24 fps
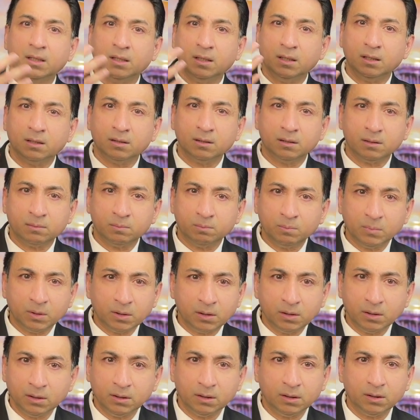
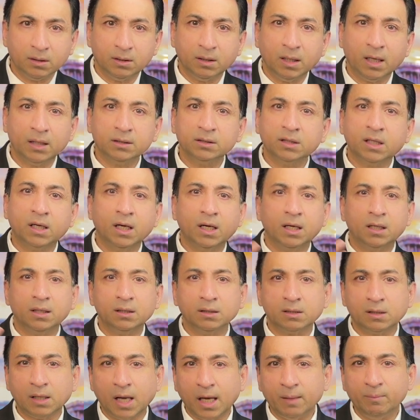
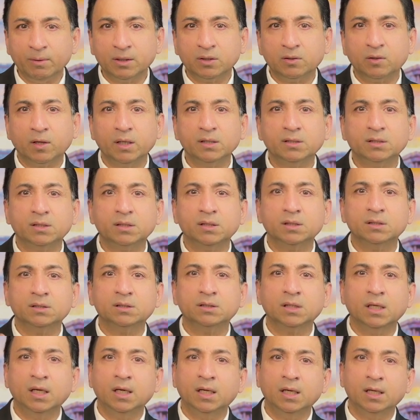healthcare, climate
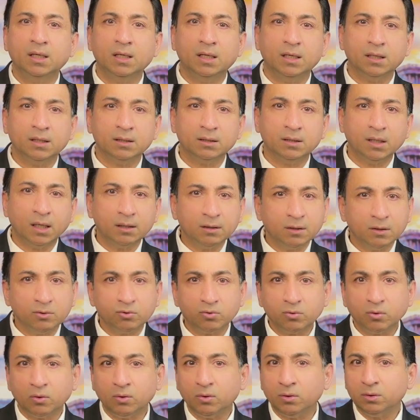crisis, gun
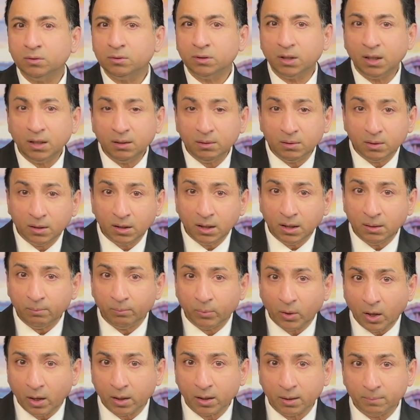control. He
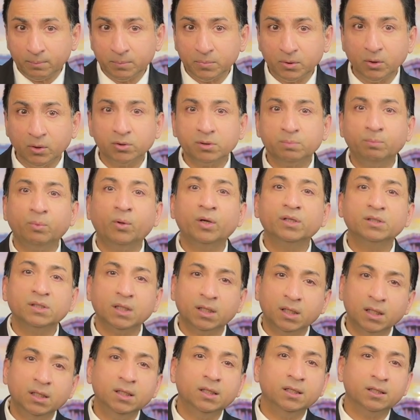brought up those points
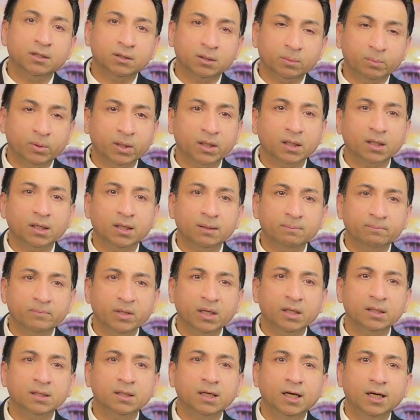that he needed to bring up.
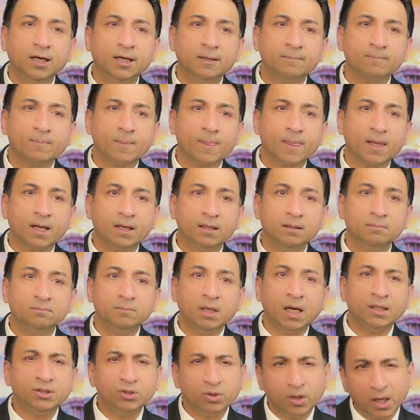And
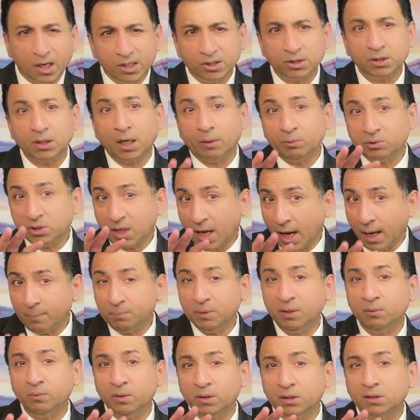education, I was
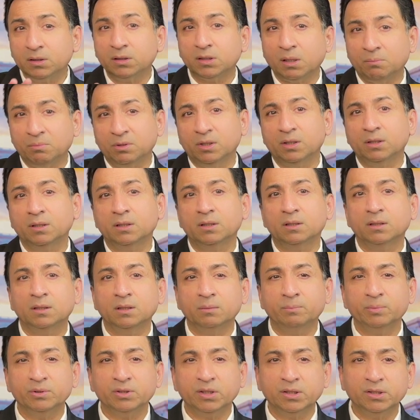happy with some of the
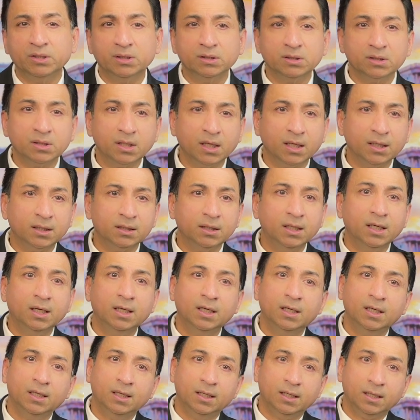positions there.
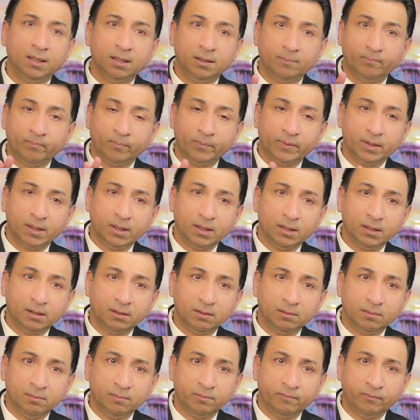
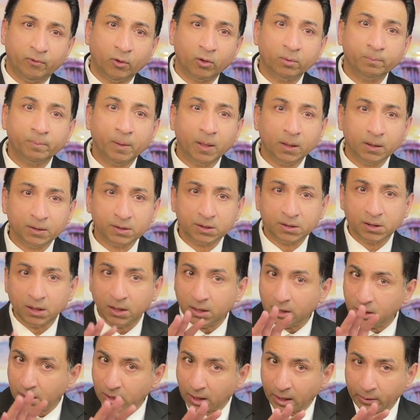Foreign
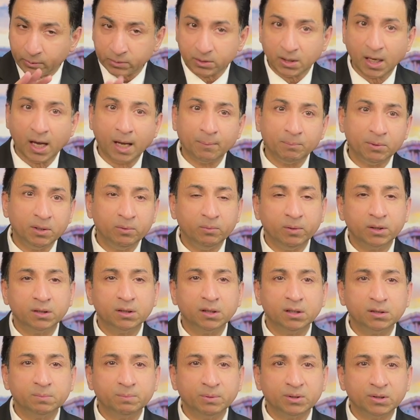policy, I was happy
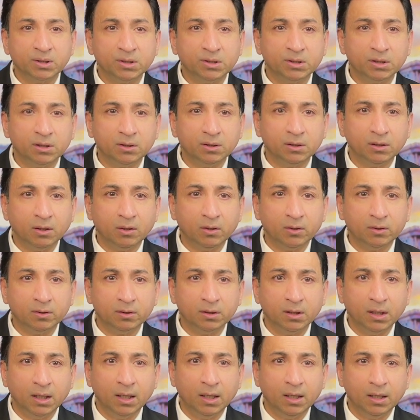with his position
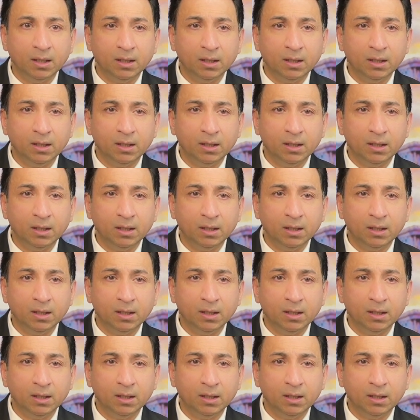on